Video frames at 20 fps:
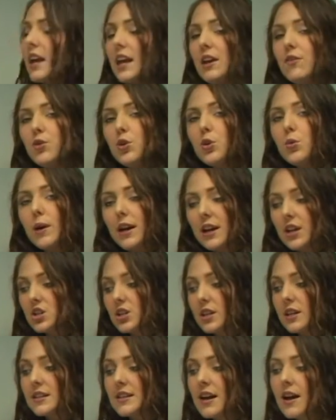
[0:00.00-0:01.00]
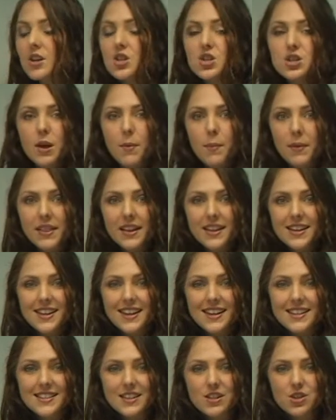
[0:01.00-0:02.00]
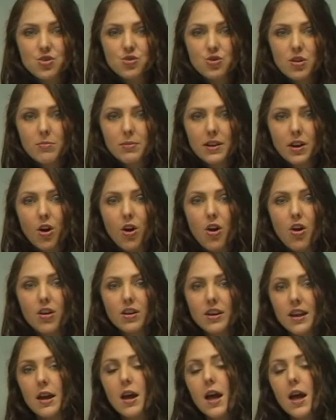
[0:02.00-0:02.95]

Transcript: If you actually touch something that is extremely hot,